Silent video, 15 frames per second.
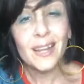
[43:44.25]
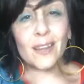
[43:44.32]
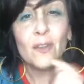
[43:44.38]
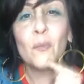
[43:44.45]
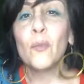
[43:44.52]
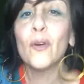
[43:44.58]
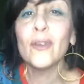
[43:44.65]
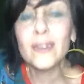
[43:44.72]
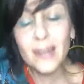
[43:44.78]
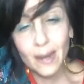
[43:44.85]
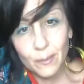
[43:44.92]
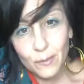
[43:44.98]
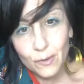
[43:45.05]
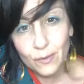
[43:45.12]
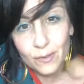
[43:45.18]
The more
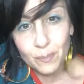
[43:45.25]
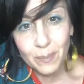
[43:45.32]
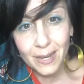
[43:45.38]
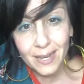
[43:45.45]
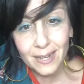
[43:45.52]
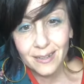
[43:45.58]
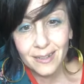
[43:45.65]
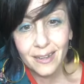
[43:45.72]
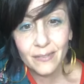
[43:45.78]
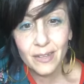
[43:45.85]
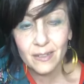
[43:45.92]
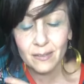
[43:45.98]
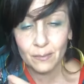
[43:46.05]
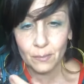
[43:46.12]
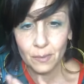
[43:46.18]
time you spend giving
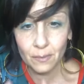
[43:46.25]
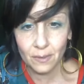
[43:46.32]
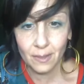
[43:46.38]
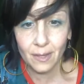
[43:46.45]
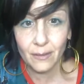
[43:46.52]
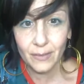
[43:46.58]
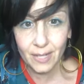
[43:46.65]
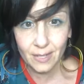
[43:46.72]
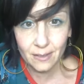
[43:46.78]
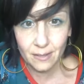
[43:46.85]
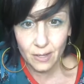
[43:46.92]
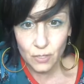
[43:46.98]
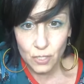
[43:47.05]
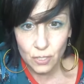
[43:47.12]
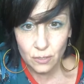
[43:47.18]
some loving
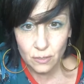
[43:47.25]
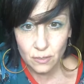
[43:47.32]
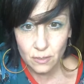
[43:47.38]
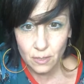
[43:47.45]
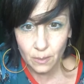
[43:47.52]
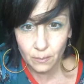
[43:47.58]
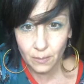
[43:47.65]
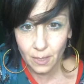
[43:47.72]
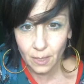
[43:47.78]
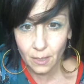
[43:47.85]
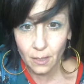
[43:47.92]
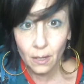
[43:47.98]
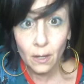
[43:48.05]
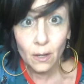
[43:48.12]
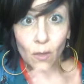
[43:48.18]
attention to
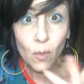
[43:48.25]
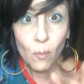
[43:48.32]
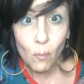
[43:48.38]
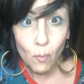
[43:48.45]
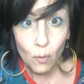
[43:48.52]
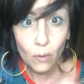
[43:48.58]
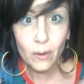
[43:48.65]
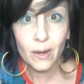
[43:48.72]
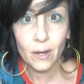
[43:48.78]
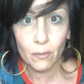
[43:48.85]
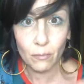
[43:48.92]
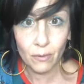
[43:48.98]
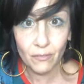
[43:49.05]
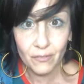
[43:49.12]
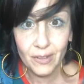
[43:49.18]
something, the more it
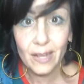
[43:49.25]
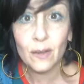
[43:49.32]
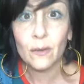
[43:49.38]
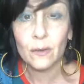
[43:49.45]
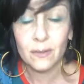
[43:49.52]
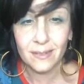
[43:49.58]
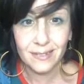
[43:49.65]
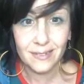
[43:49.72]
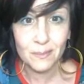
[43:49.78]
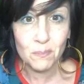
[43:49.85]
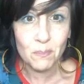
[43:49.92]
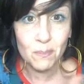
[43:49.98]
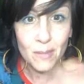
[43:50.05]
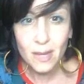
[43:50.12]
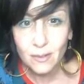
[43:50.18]
reveals its
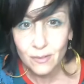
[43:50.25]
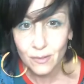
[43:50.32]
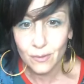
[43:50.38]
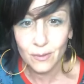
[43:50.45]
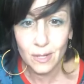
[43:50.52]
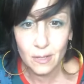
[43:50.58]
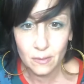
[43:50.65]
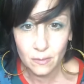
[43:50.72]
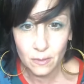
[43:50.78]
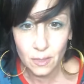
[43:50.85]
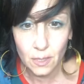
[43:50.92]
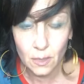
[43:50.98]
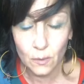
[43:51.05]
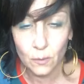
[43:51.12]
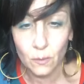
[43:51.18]
mysteries to
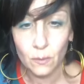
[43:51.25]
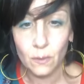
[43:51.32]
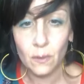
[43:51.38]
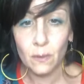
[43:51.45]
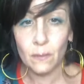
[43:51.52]
you.